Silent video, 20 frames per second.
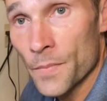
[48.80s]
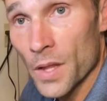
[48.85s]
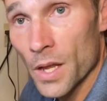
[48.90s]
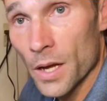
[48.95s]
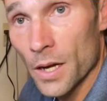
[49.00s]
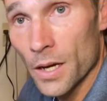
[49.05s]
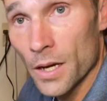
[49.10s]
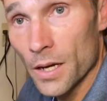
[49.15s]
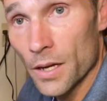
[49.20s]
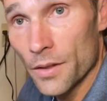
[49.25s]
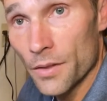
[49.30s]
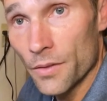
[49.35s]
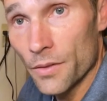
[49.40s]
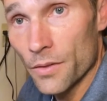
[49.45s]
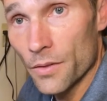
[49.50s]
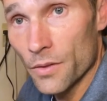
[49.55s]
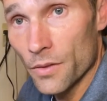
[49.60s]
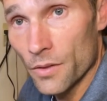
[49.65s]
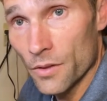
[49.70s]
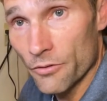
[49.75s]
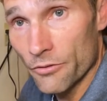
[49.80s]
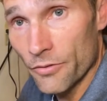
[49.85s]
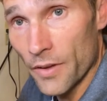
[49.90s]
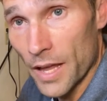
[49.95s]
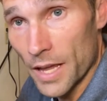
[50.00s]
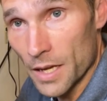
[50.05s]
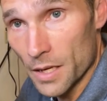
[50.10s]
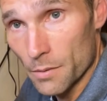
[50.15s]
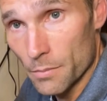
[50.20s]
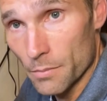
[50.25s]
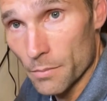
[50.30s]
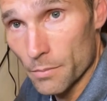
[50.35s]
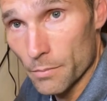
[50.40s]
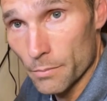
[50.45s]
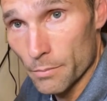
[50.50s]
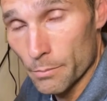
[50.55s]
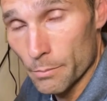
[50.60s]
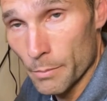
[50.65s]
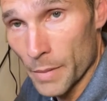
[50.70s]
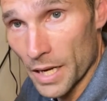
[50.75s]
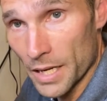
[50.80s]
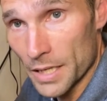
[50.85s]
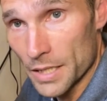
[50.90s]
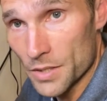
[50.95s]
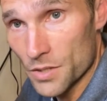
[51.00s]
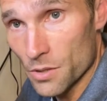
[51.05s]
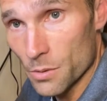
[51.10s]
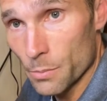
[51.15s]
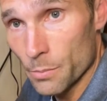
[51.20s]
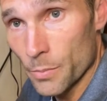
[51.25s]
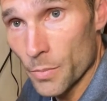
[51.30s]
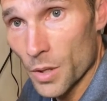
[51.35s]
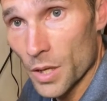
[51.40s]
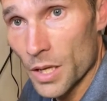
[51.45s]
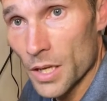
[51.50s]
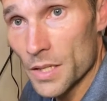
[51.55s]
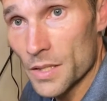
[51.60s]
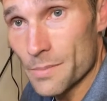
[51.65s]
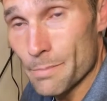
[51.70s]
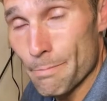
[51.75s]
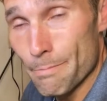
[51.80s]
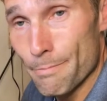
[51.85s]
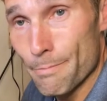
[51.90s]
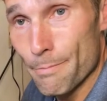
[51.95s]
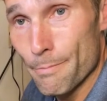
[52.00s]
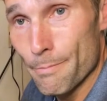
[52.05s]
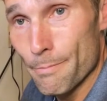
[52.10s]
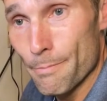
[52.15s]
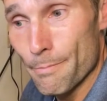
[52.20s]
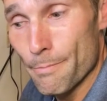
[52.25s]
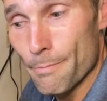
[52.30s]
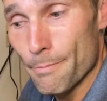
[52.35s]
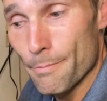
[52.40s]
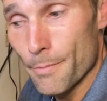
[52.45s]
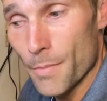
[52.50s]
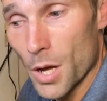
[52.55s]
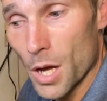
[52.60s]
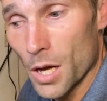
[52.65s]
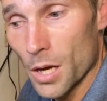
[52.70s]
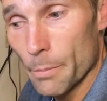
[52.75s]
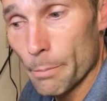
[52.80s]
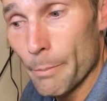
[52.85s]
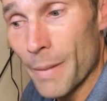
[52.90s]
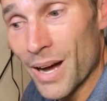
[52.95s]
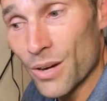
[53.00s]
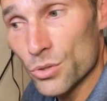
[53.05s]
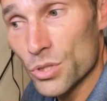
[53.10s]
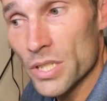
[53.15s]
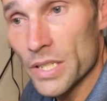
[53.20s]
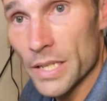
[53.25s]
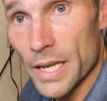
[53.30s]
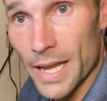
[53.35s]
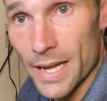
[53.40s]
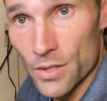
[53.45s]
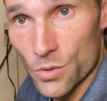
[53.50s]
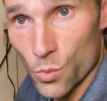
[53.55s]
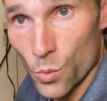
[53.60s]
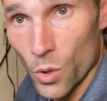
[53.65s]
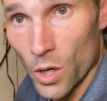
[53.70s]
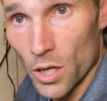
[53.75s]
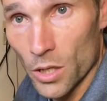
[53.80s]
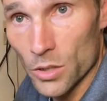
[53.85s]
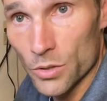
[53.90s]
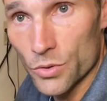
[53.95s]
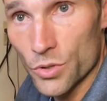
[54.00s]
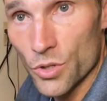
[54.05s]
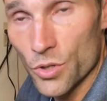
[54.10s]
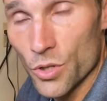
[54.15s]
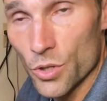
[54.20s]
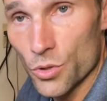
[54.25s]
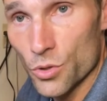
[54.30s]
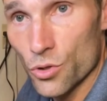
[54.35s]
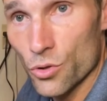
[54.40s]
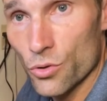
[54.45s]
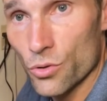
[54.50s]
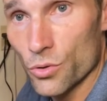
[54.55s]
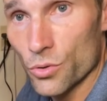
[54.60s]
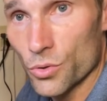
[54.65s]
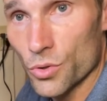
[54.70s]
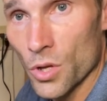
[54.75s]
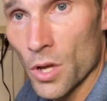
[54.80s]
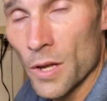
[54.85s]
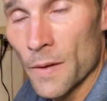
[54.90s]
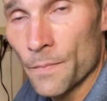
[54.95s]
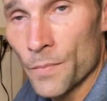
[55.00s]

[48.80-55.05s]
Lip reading: the fan mechanism is mounted as well to those screws.